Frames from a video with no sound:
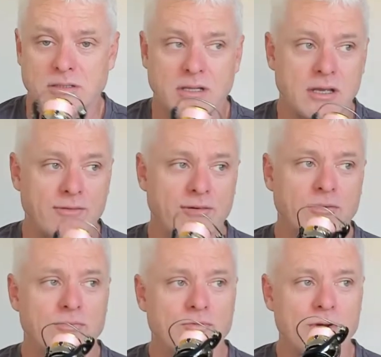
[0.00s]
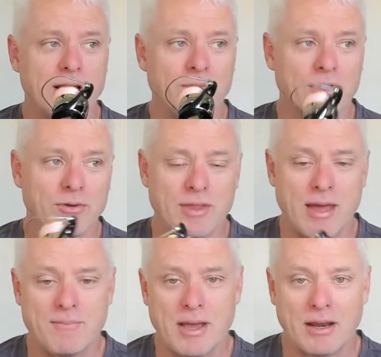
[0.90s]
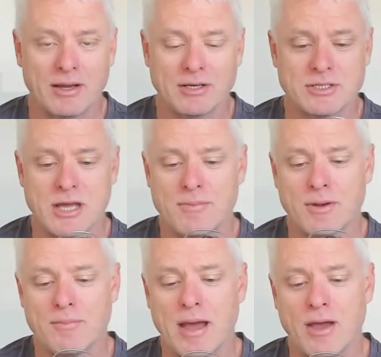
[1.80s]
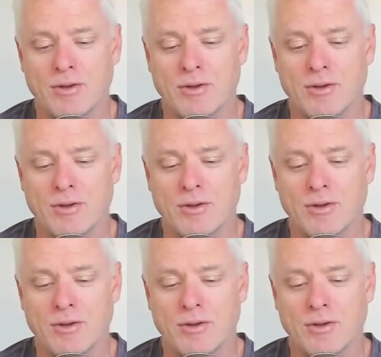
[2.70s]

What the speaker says: if I really want to do it that bad, I can just open the bail.